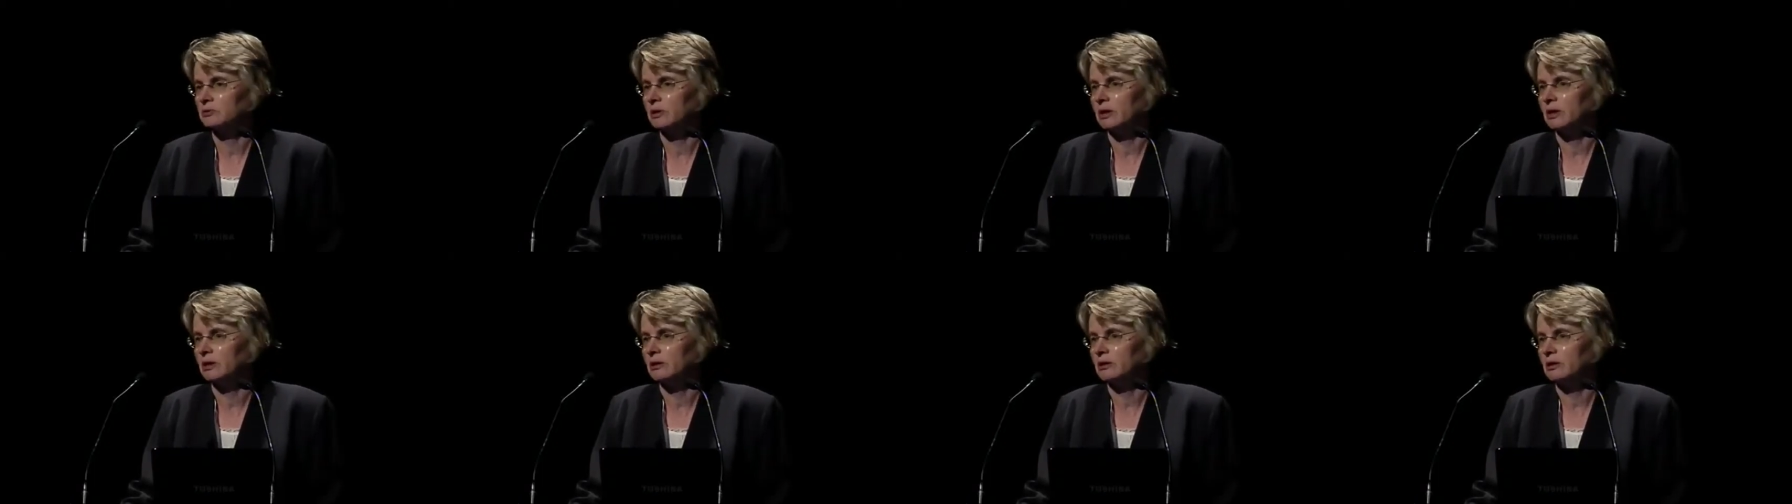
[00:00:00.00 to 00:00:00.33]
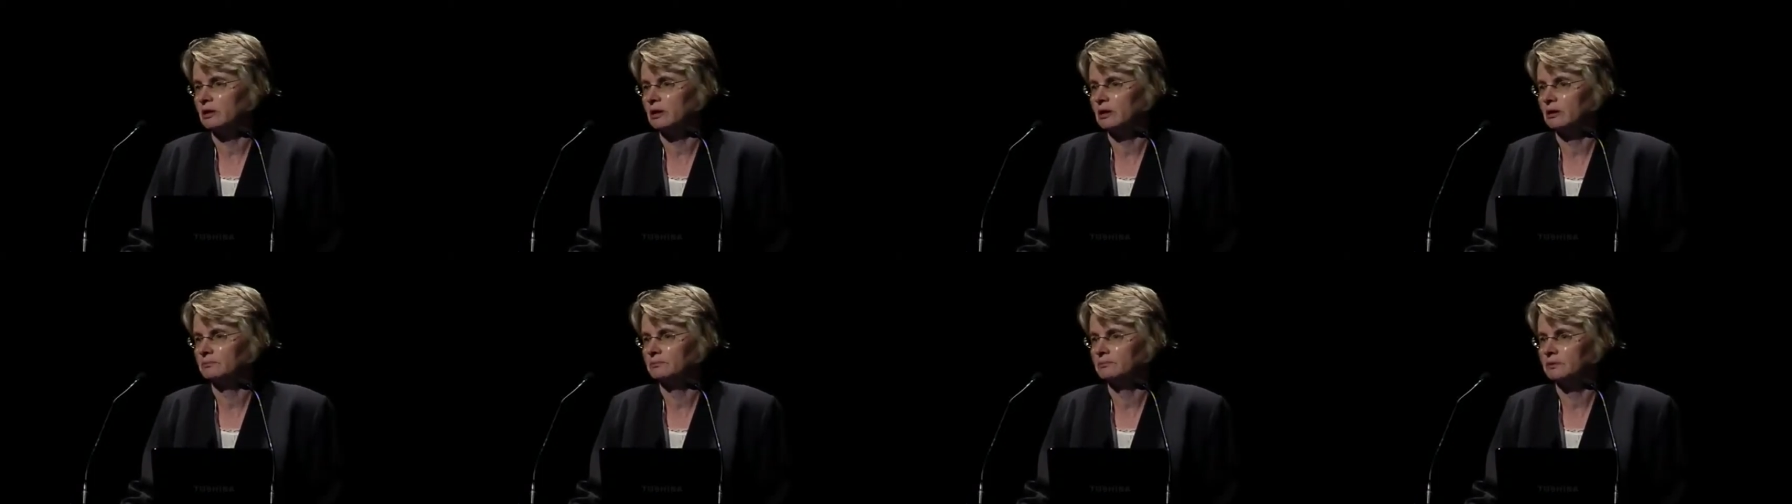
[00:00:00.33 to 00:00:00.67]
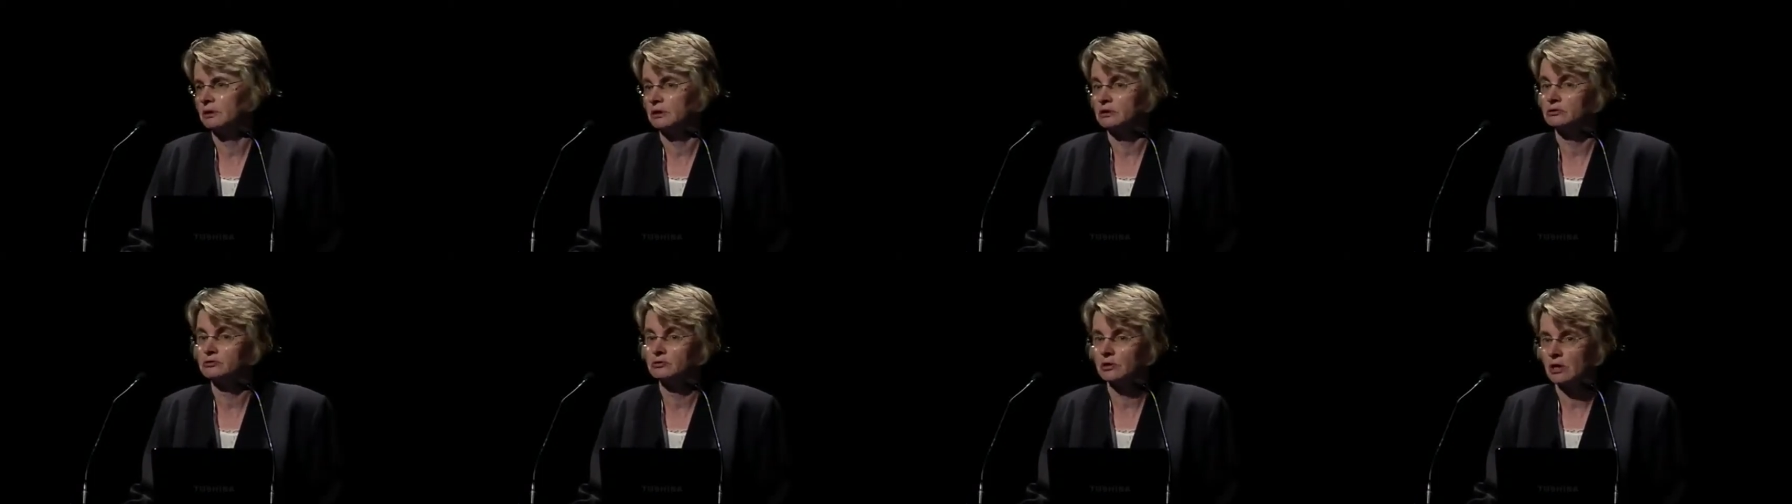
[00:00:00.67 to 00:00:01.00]
outcome in
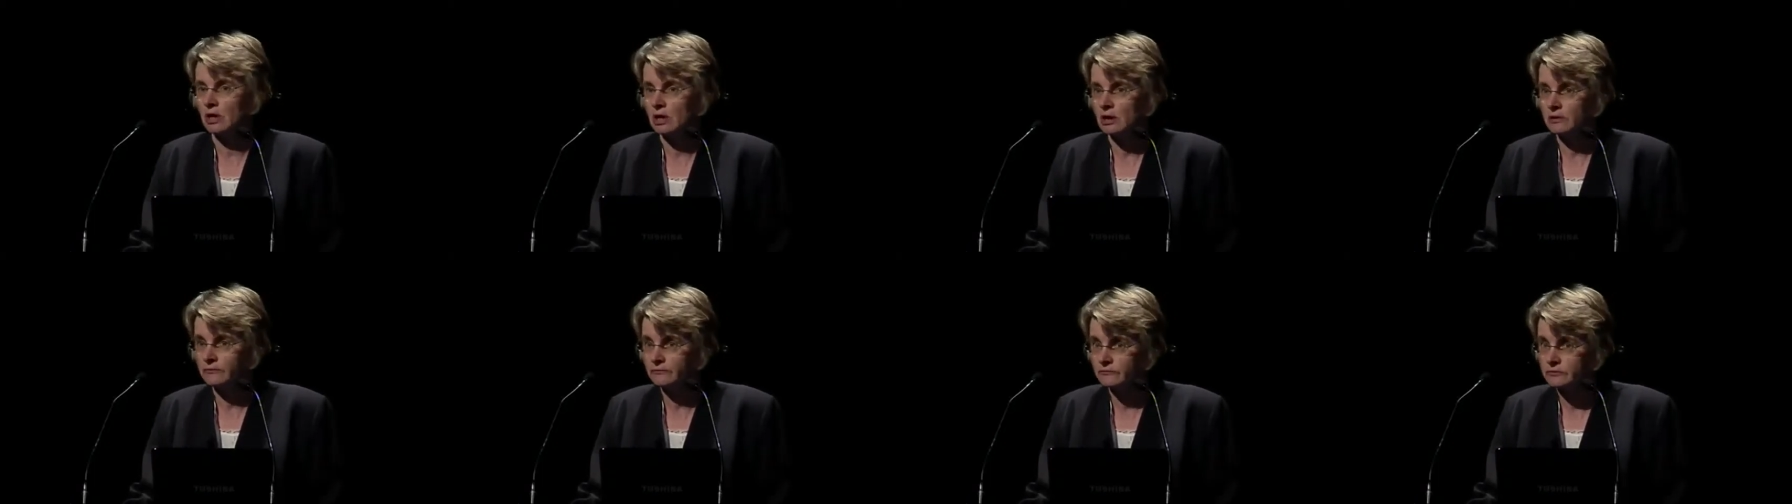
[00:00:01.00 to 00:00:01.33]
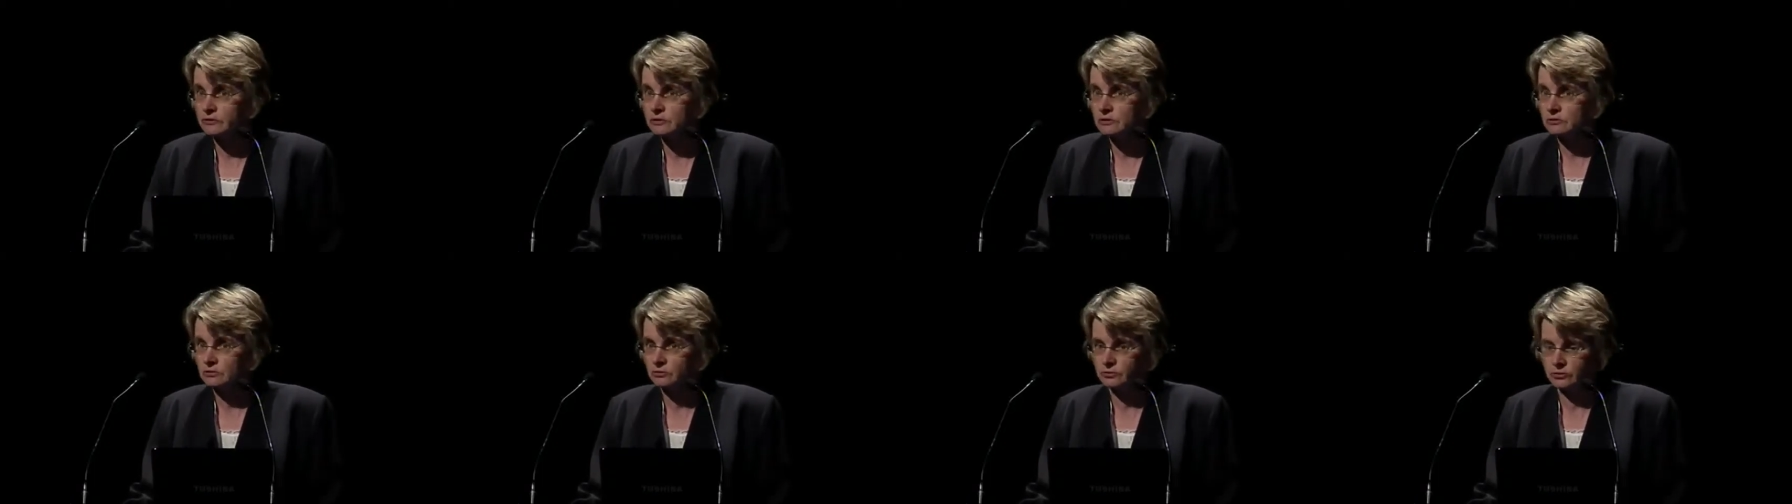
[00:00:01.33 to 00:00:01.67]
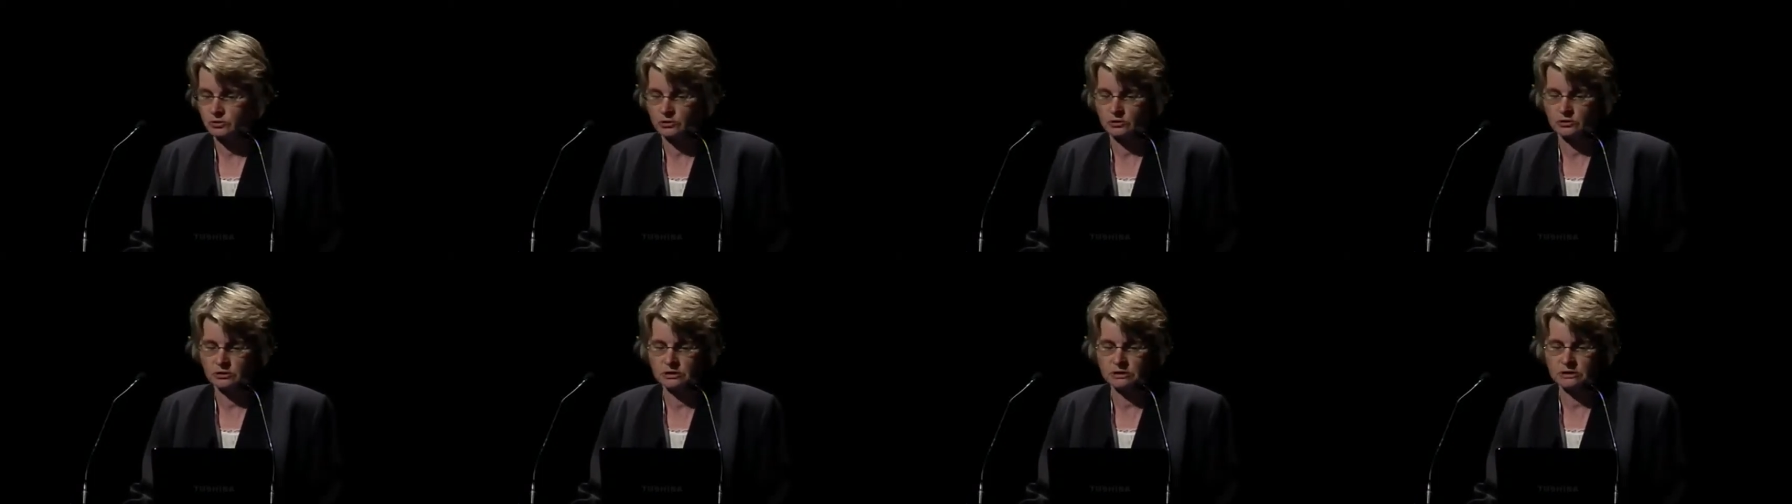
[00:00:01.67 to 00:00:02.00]
a draft
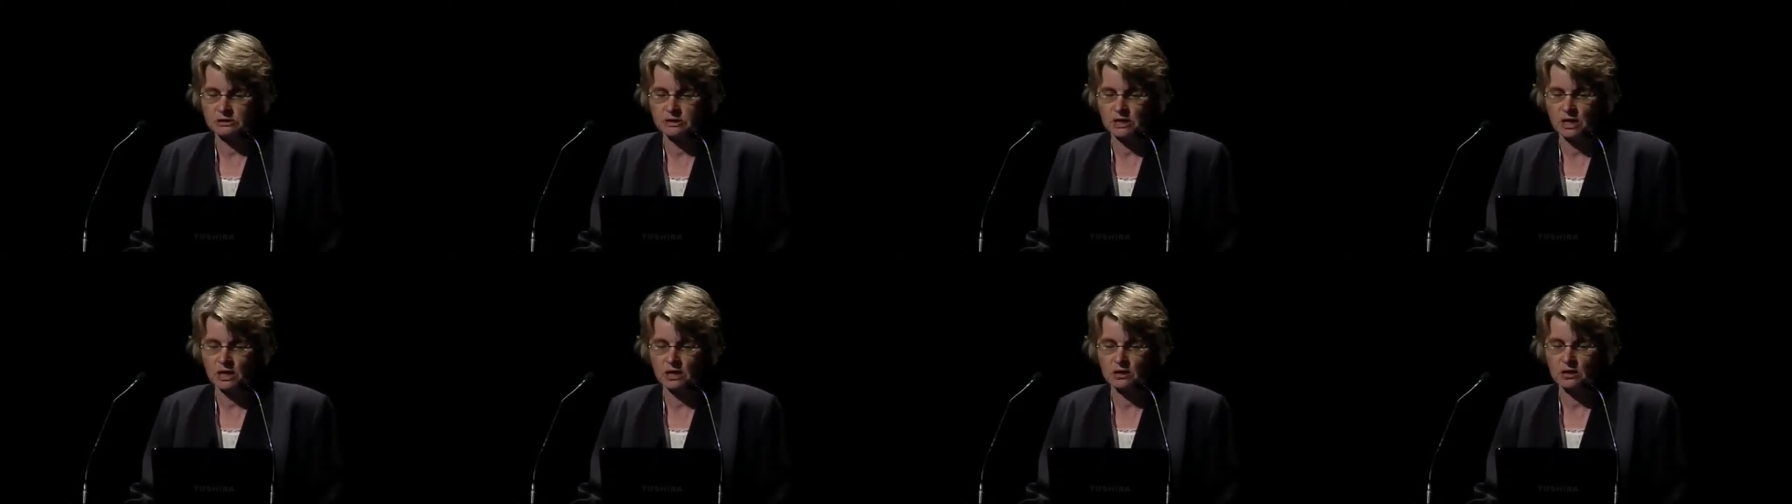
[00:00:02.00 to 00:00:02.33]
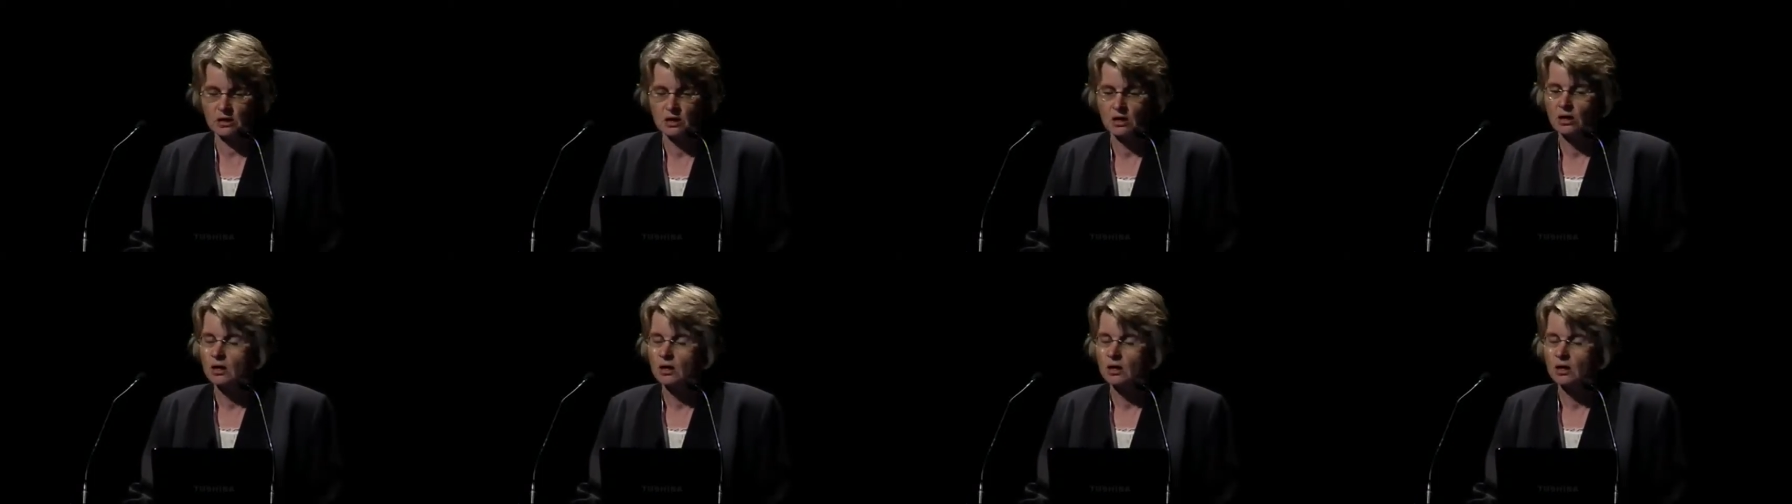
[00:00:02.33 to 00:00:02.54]
authority saying,